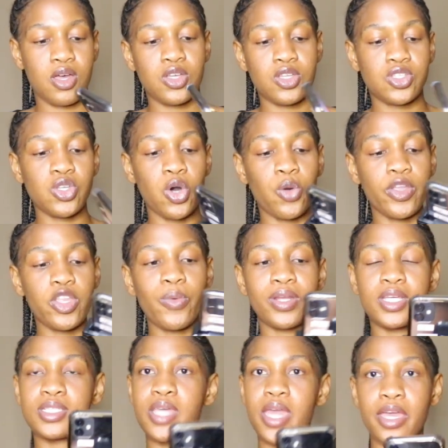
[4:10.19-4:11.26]
So when you want
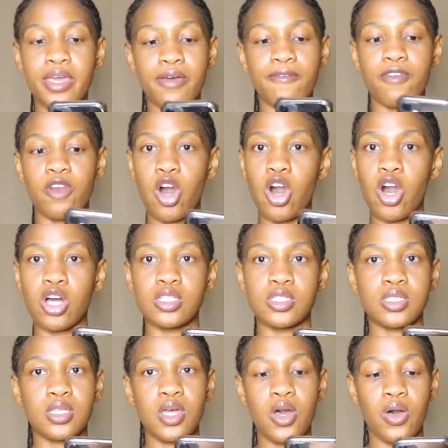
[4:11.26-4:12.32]
to take vlogs,